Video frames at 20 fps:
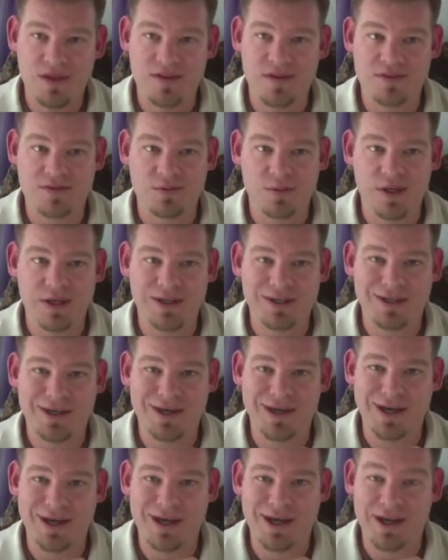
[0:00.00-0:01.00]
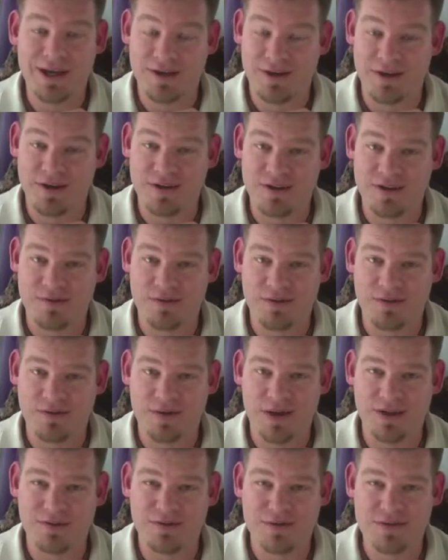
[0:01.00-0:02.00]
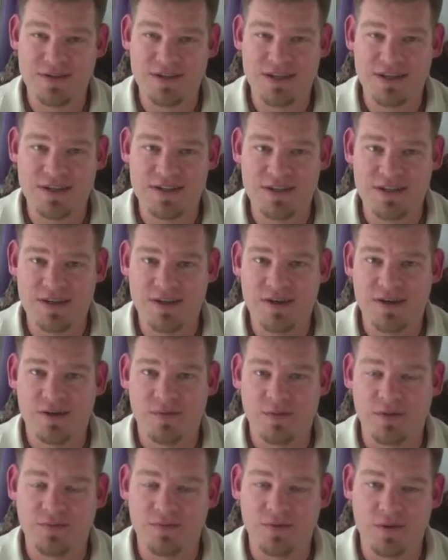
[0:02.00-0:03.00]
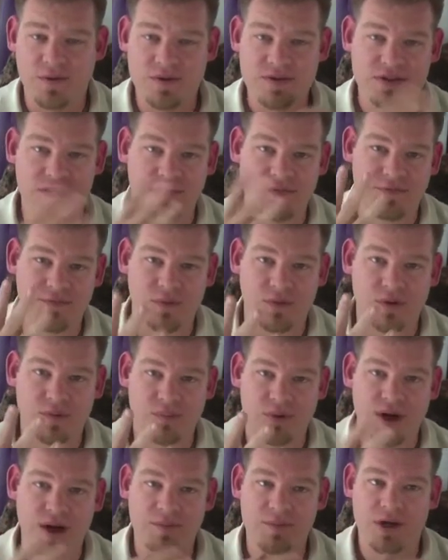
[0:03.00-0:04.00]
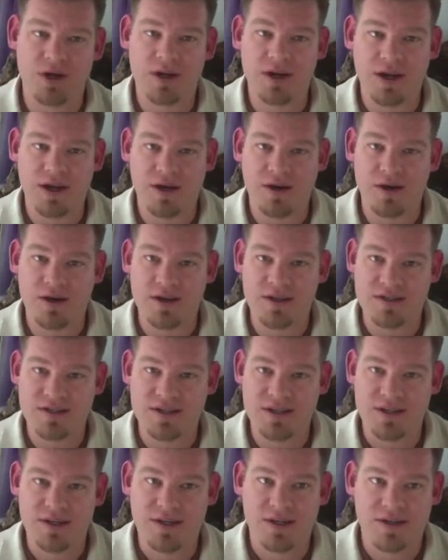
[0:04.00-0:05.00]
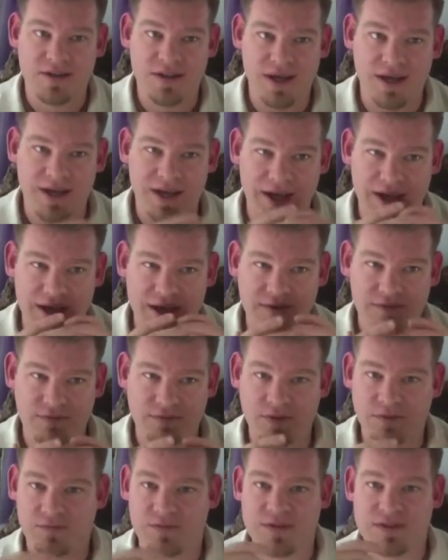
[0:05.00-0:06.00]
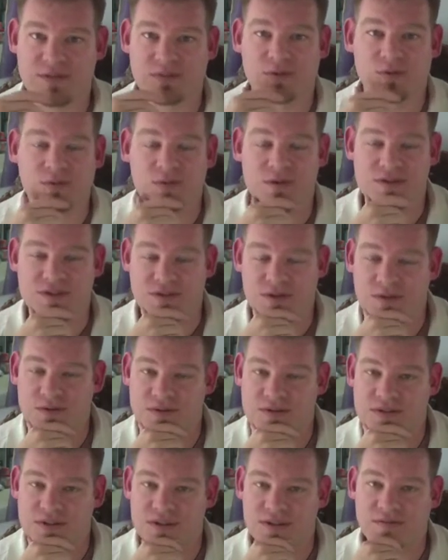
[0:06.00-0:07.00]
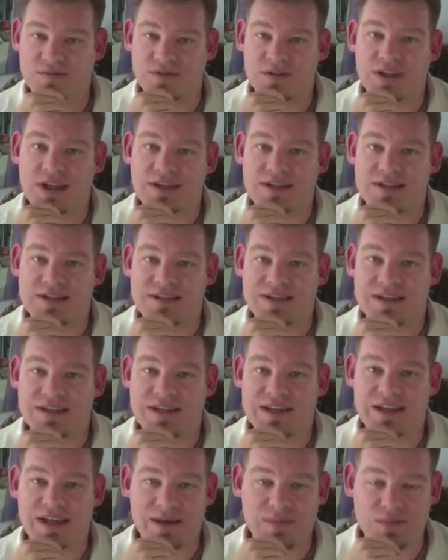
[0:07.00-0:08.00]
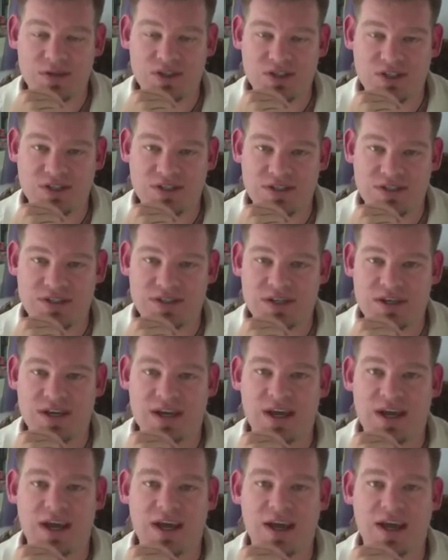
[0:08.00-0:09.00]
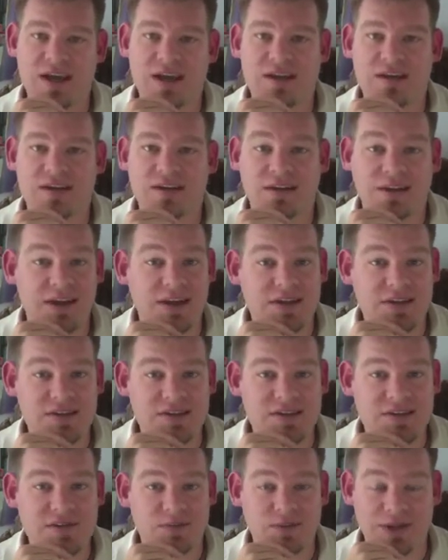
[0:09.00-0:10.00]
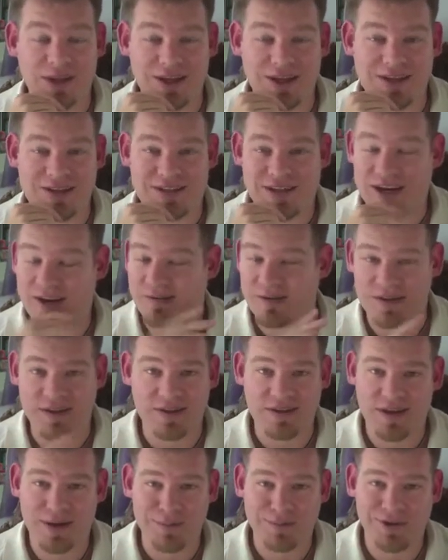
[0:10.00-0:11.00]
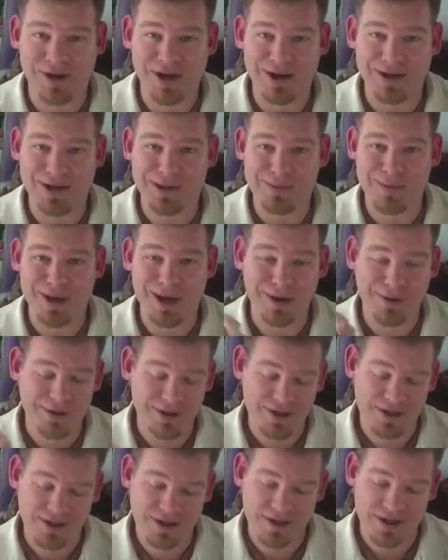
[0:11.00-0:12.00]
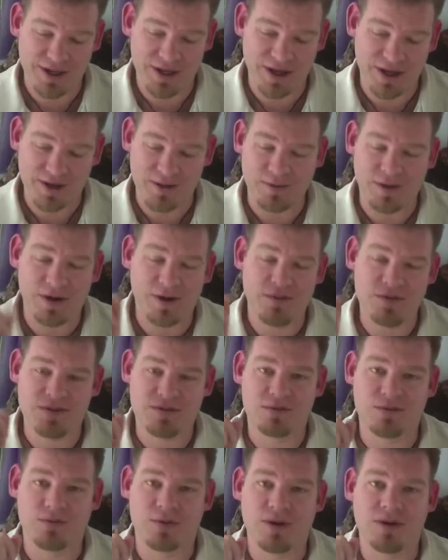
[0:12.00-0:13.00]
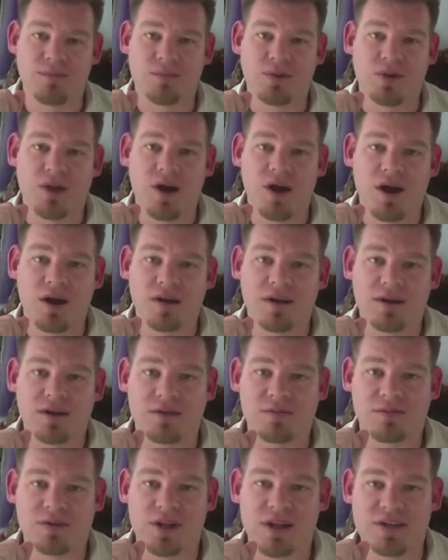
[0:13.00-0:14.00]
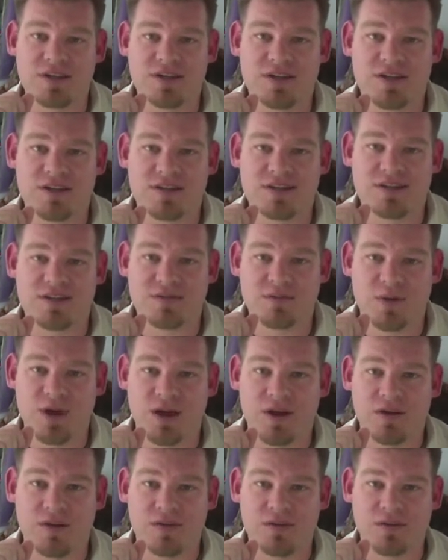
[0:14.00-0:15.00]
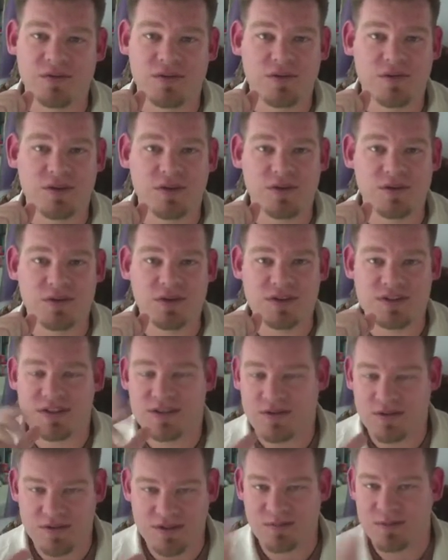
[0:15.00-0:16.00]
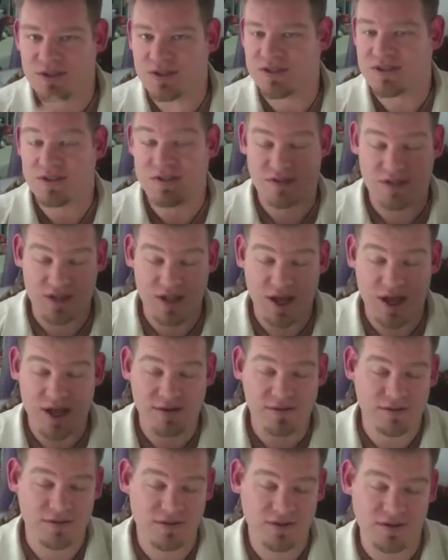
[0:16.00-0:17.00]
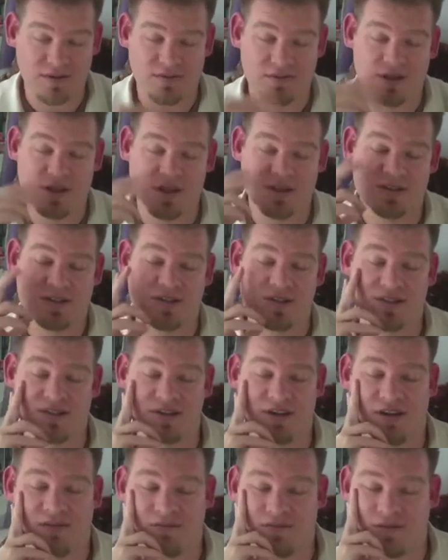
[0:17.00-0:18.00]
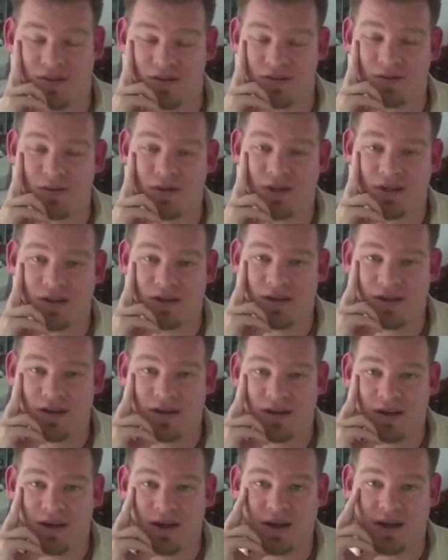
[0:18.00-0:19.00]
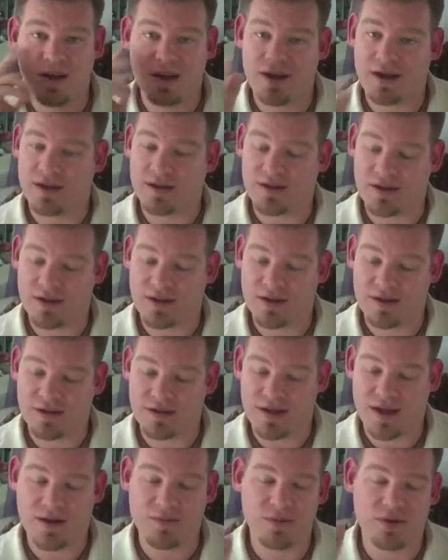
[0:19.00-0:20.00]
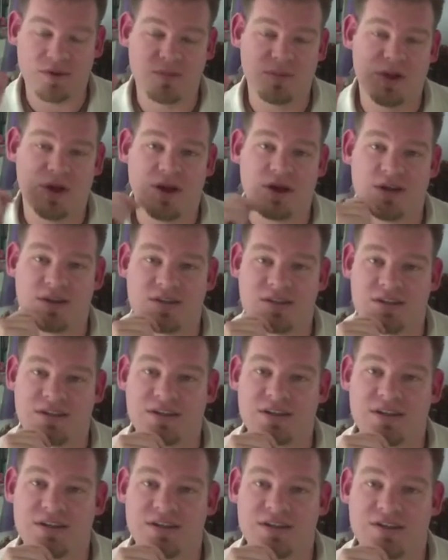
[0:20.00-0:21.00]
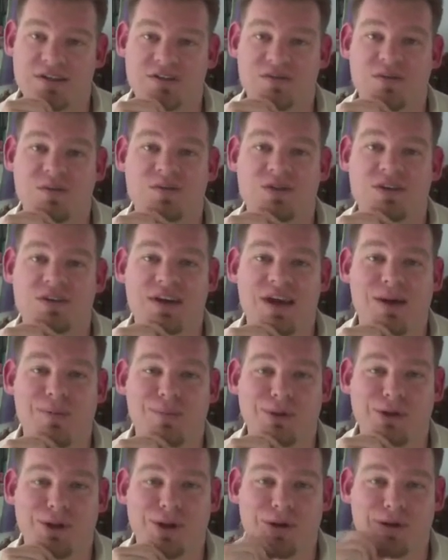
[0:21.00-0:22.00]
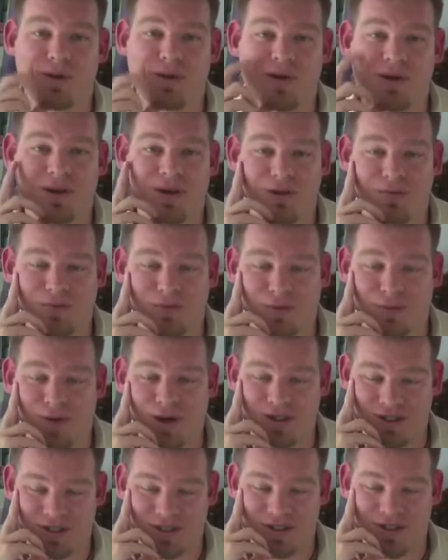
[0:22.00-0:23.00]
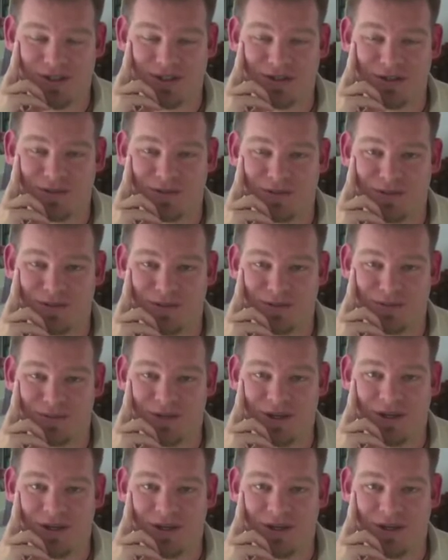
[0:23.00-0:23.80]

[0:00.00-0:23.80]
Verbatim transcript: This week, uh, in our endeavor to create those things, we focused on four primary areas that have real visible results. And if you'd like to see the images and links related to everything that I'm talking about, uh, I always do a written blog in relation to this as well so that you can see those images. There's a lot in relation to stuff this week. Uh, and the, uh, that written blog is in the description down below if you're watching this on YouTube.